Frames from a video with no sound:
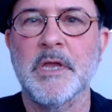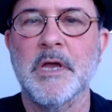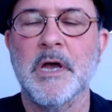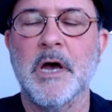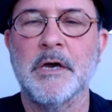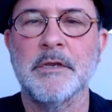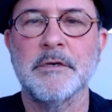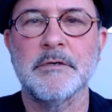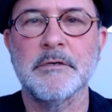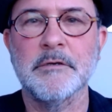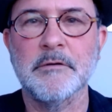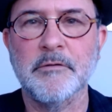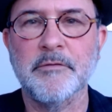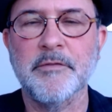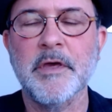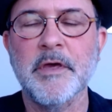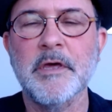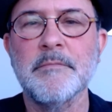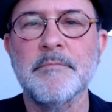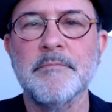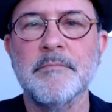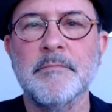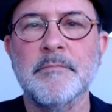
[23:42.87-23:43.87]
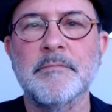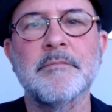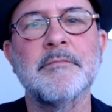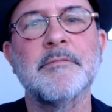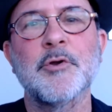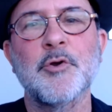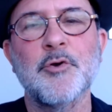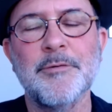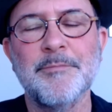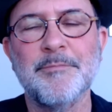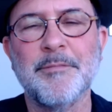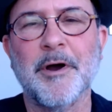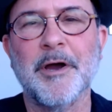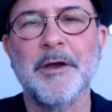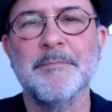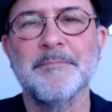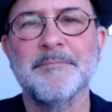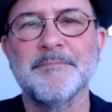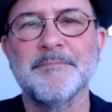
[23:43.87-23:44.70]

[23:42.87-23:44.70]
Until then, goodbye.